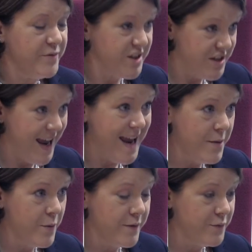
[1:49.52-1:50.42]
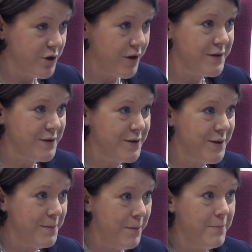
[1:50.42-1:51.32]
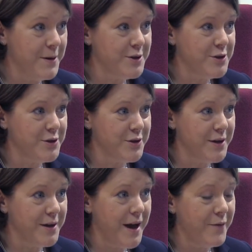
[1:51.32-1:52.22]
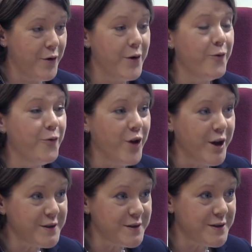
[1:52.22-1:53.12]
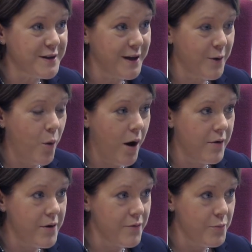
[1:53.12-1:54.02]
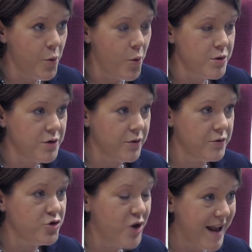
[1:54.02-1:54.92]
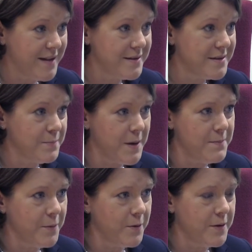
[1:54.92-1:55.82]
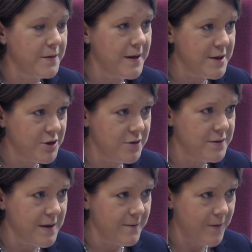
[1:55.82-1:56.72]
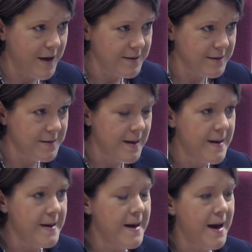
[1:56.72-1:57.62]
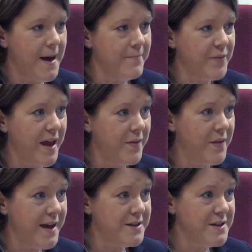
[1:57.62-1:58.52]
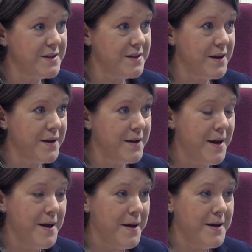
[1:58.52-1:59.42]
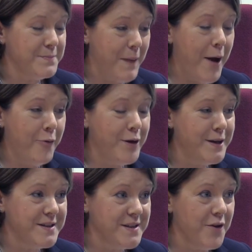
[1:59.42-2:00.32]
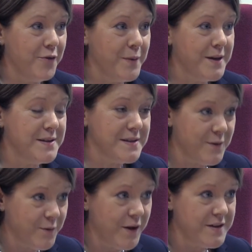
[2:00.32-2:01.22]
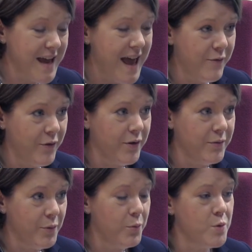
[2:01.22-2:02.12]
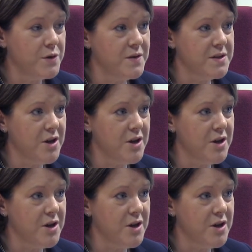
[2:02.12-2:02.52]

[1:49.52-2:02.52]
Today we've just published our very first inquiry report on trans people and the issues they face, and that is it's powerful in itself, because it's the first ever report of its